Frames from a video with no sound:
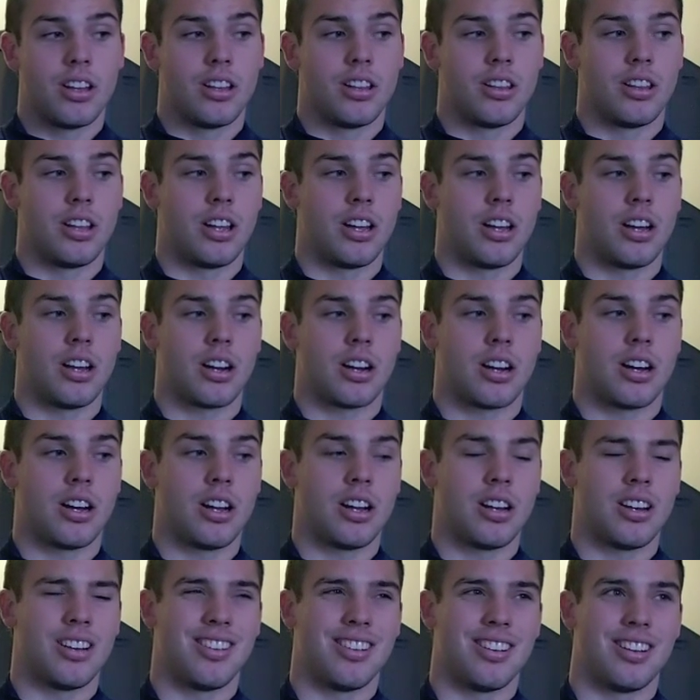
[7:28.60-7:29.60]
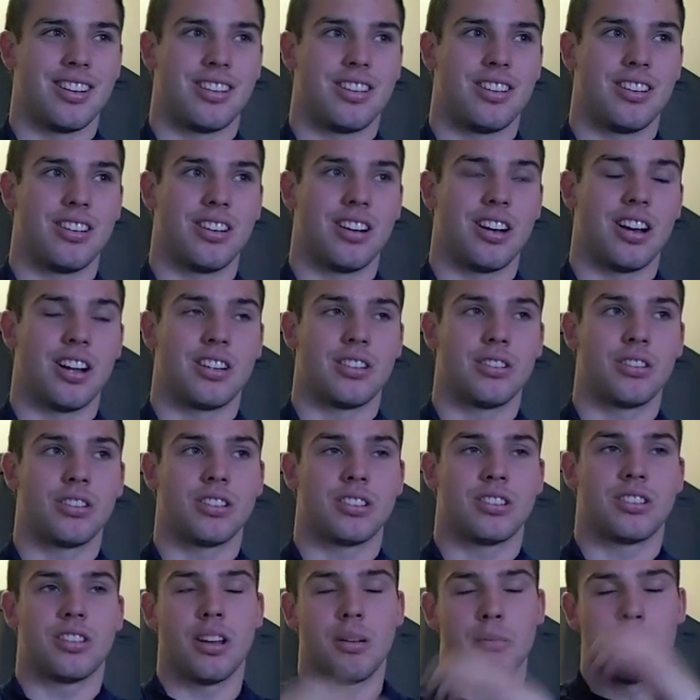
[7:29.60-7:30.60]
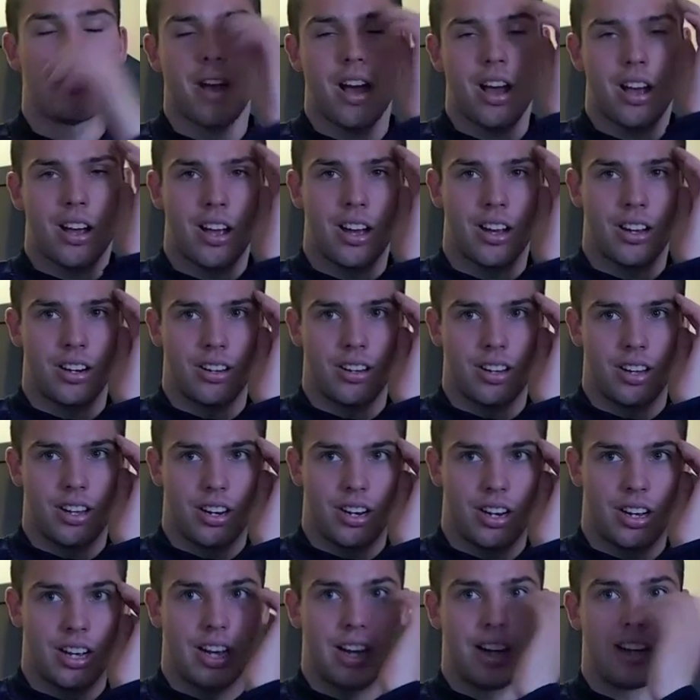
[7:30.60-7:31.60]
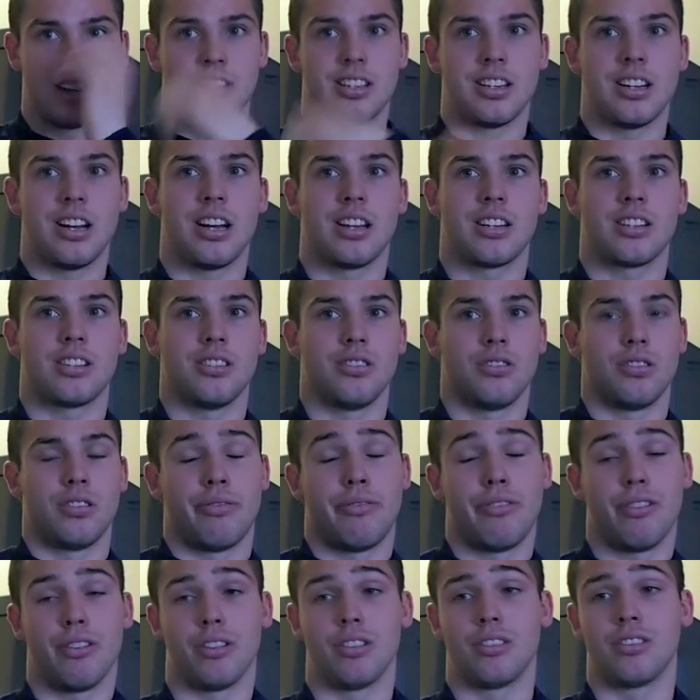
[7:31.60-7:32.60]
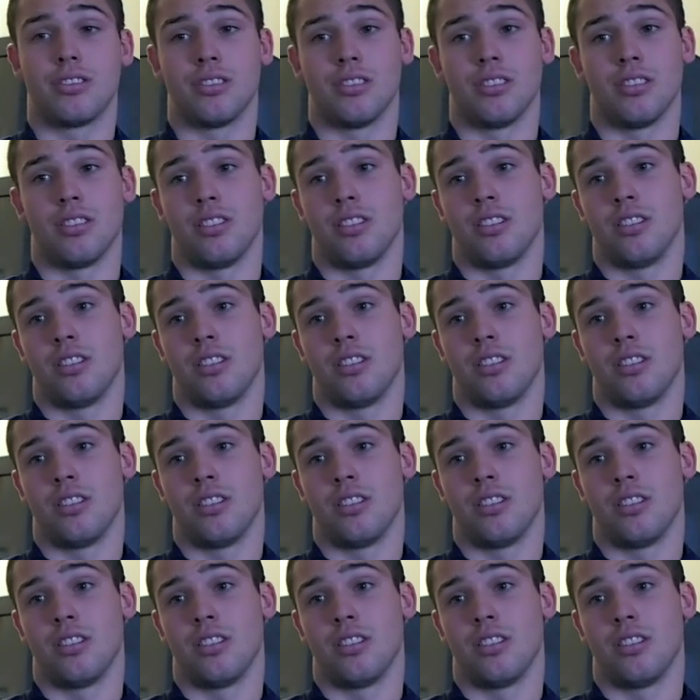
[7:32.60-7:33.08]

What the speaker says: Then I kind of took a step back out of like international to focus on